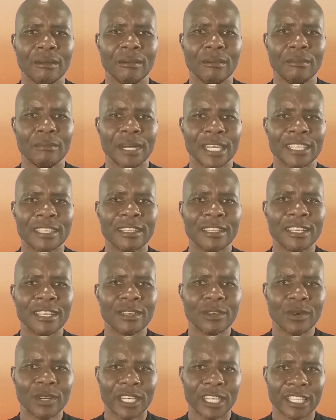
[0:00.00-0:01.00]
but the
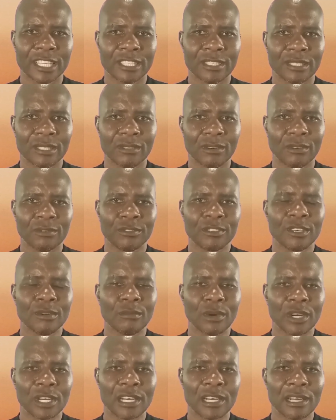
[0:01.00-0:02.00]
knowledge of the
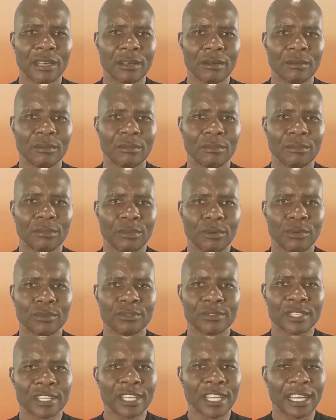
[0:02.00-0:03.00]
model
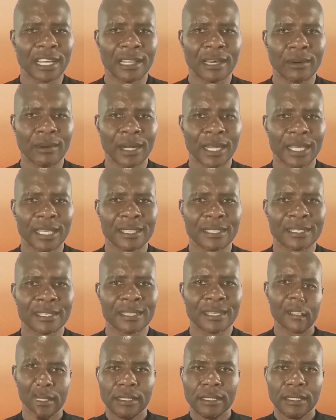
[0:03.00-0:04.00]
proves otherwise.
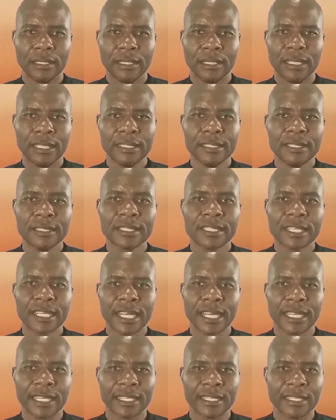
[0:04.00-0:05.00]
Let's
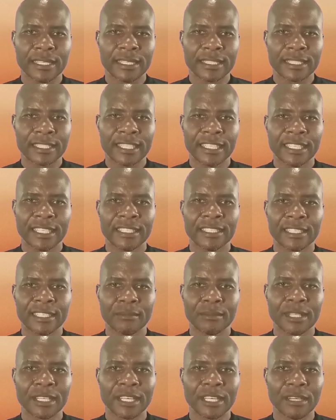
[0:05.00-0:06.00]
try and say
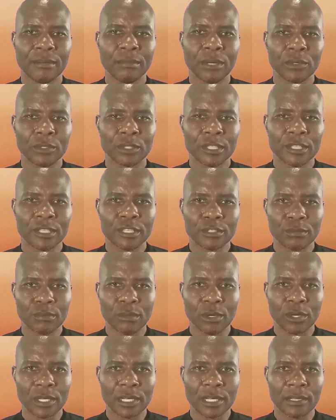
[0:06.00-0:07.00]
something about this
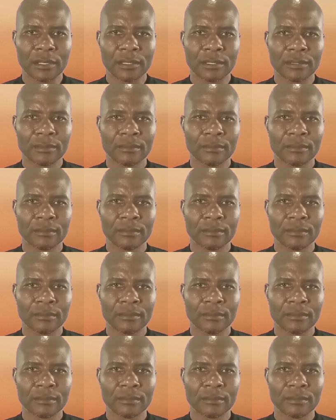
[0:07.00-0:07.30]
model.